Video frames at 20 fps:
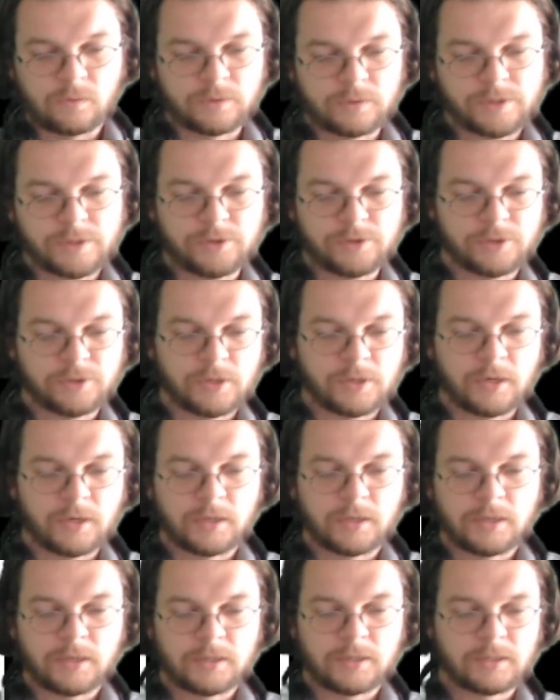What's
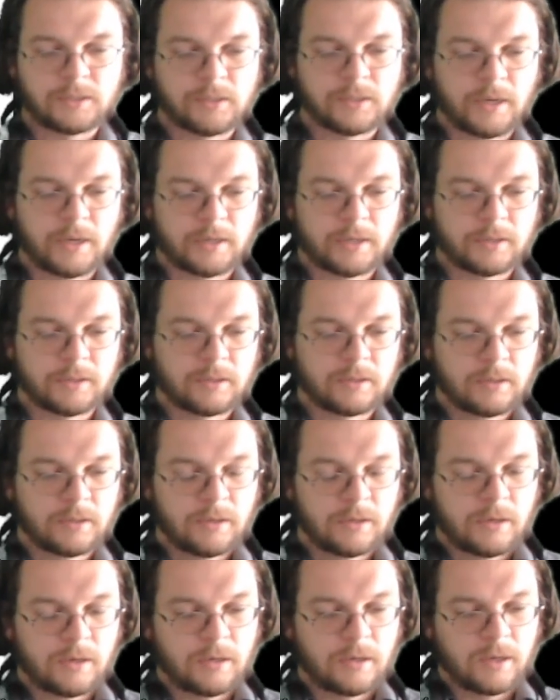interesting is that
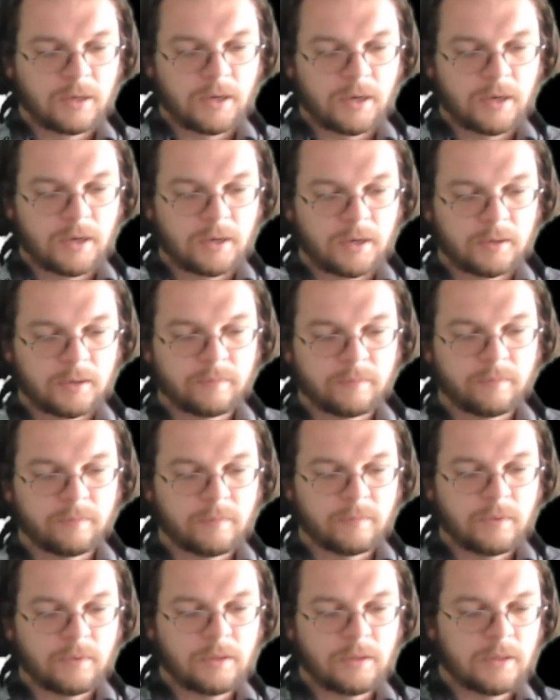
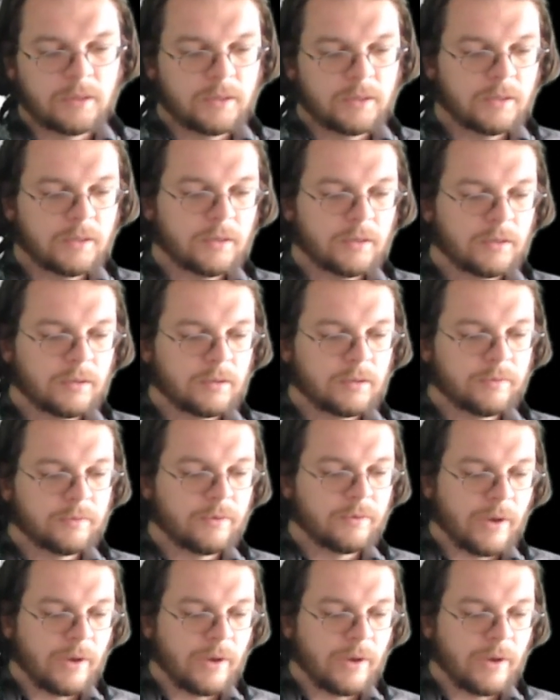if